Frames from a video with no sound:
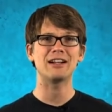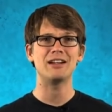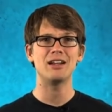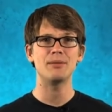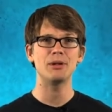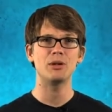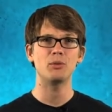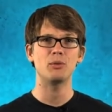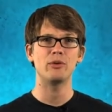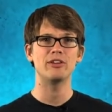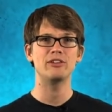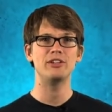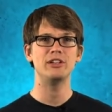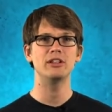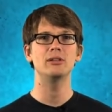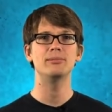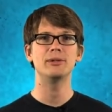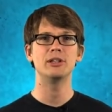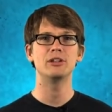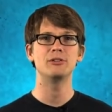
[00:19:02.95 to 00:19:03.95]
limit when the
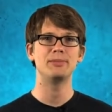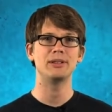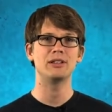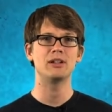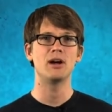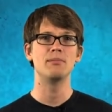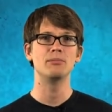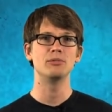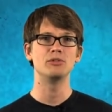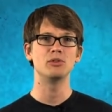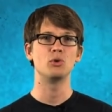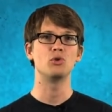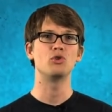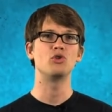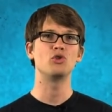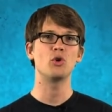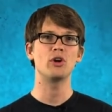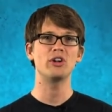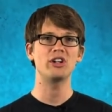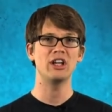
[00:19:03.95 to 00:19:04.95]
telomeres become so
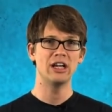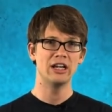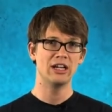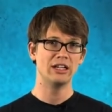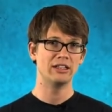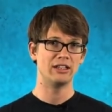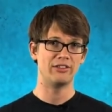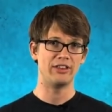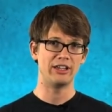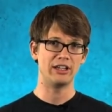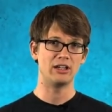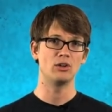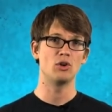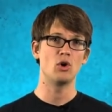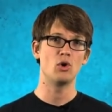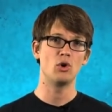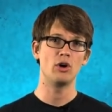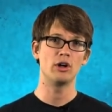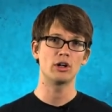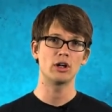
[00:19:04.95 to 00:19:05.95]
short that they can
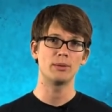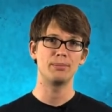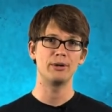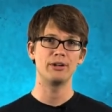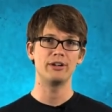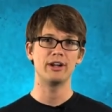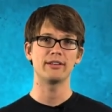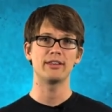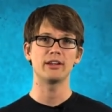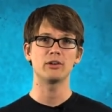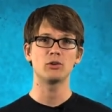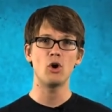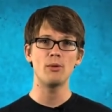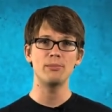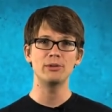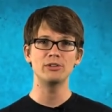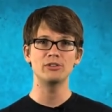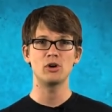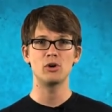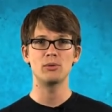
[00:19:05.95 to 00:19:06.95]
no longer protect the
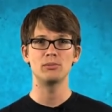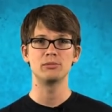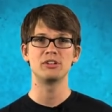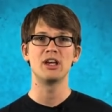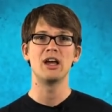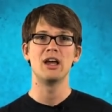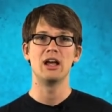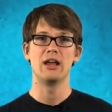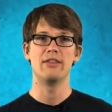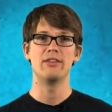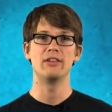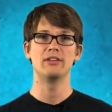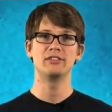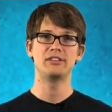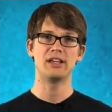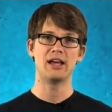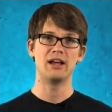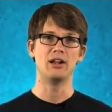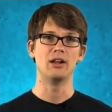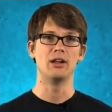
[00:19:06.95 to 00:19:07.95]
chromosome chromosomes, and the
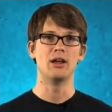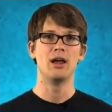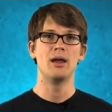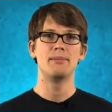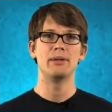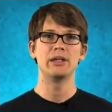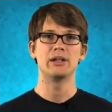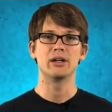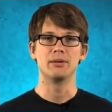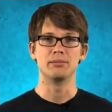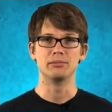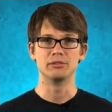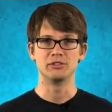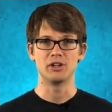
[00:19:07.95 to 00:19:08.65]
cell becomes